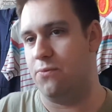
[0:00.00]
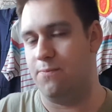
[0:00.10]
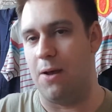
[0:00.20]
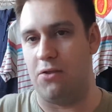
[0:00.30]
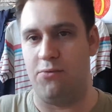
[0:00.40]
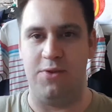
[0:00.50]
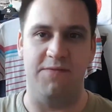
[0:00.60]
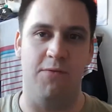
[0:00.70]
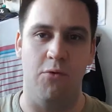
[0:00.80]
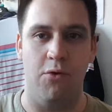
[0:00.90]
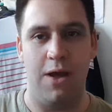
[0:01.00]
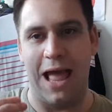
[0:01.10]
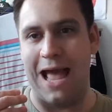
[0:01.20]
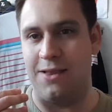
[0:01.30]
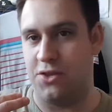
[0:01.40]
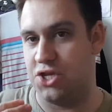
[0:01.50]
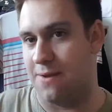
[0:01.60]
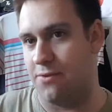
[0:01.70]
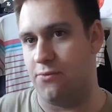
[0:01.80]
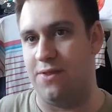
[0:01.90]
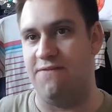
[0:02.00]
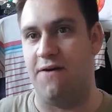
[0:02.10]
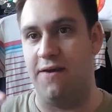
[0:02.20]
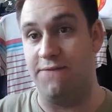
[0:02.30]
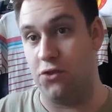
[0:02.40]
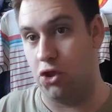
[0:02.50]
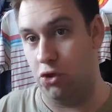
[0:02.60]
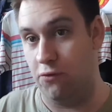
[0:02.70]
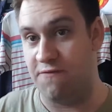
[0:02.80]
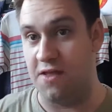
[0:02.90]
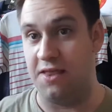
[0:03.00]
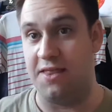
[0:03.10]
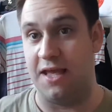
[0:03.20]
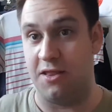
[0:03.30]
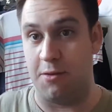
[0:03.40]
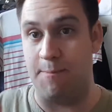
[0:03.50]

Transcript: parts 24 and chapters 25 to 36,